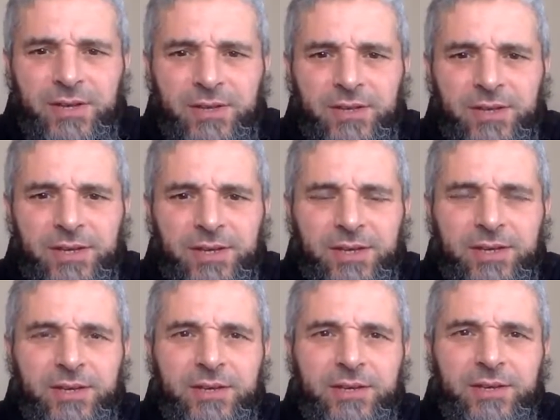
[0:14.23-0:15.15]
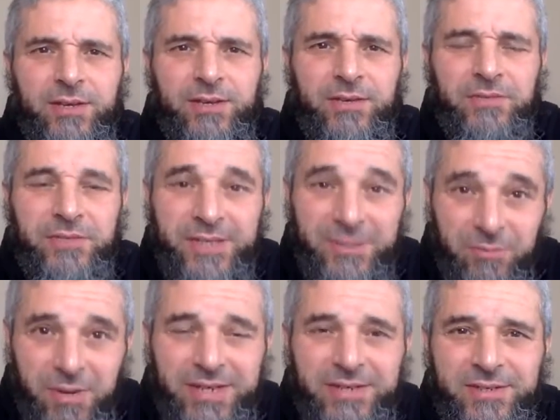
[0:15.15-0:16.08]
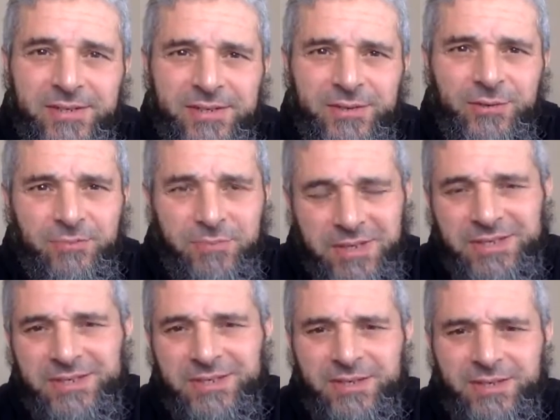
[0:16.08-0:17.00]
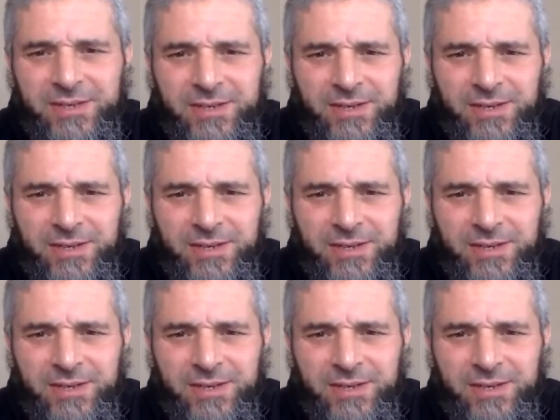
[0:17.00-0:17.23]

the Tafseer Bites or Bits.